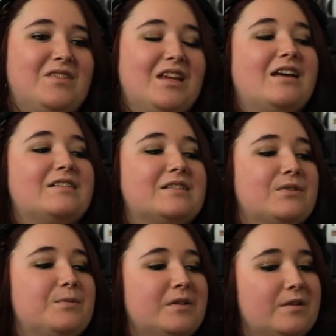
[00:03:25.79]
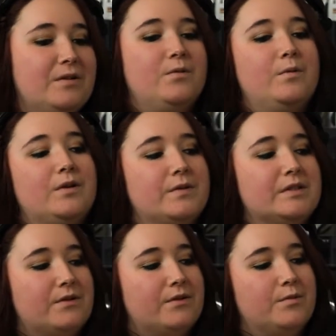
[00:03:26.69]
Yeah, so me and her would
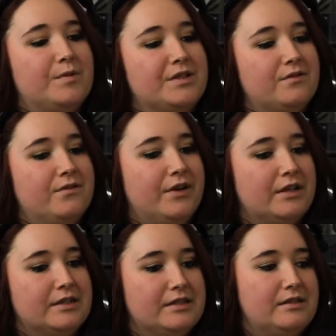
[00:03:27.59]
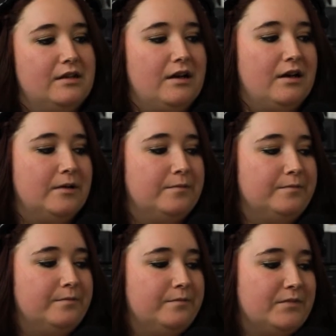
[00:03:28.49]
always go to a bunch of events,
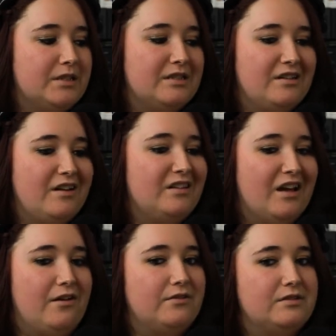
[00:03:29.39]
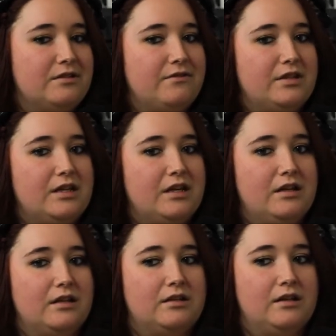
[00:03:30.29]
just to get out of the house and everything.
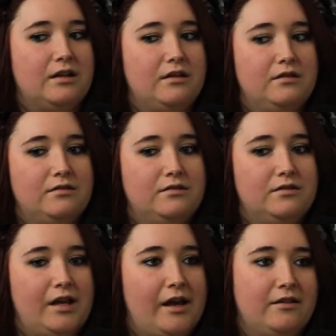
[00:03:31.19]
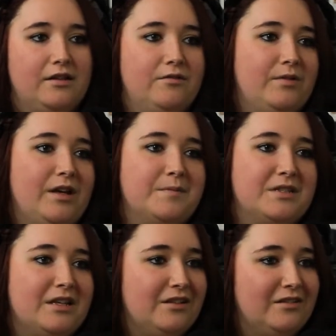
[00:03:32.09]
And yeah, and then we kept
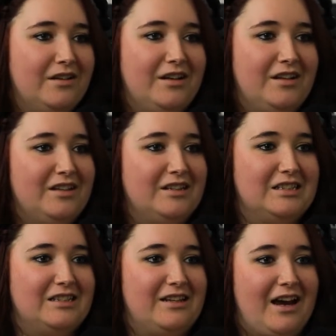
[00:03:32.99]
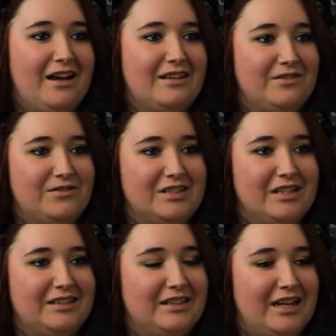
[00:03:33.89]
seeing this guy that was
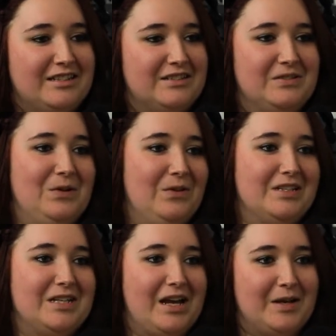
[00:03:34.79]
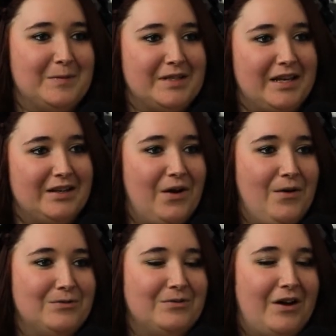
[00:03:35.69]
like dancing all the time, saying,
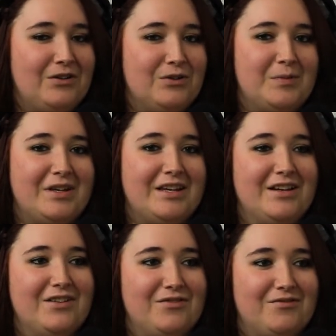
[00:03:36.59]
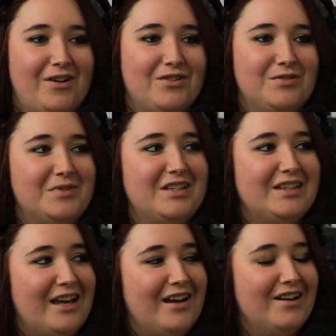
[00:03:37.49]
"Oh, follow me here and follow me
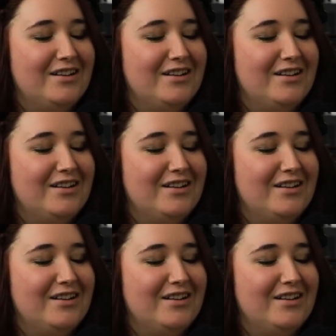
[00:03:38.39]
there."